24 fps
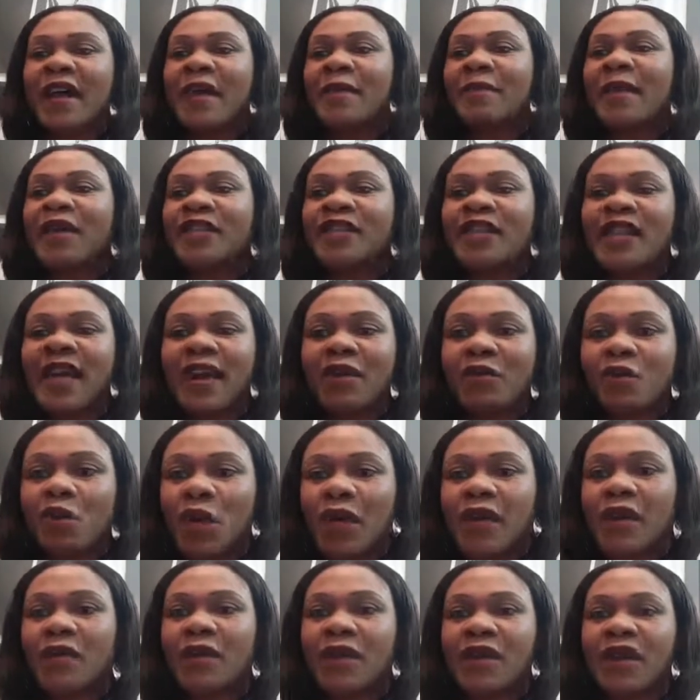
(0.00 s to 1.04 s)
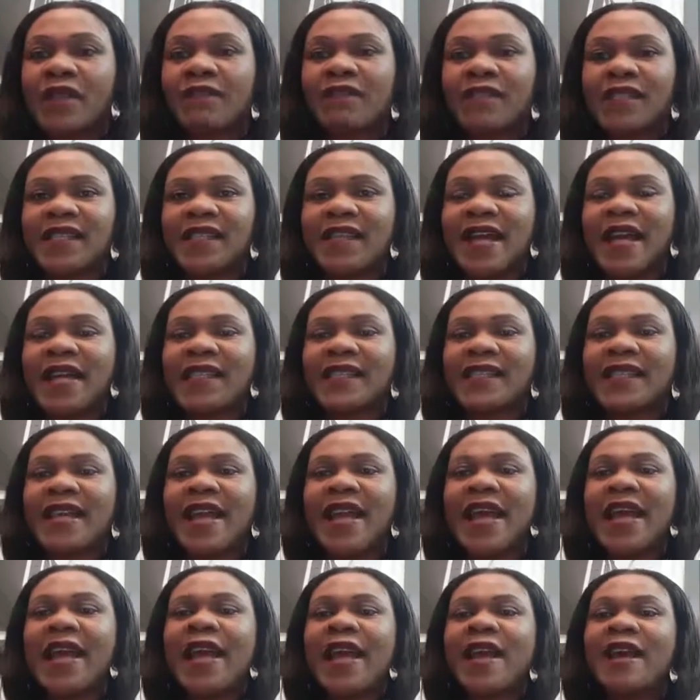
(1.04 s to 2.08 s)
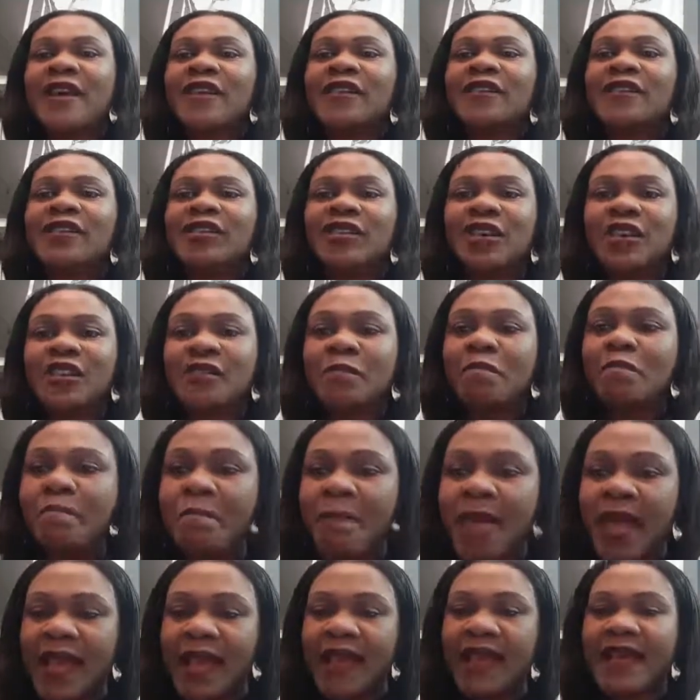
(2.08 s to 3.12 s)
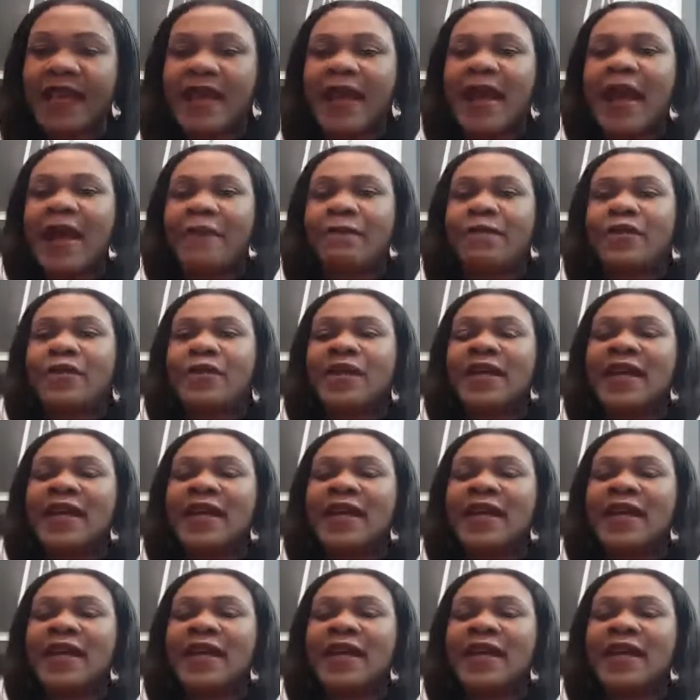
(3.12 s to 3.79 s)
But what I want to emphasize here, just make it happen.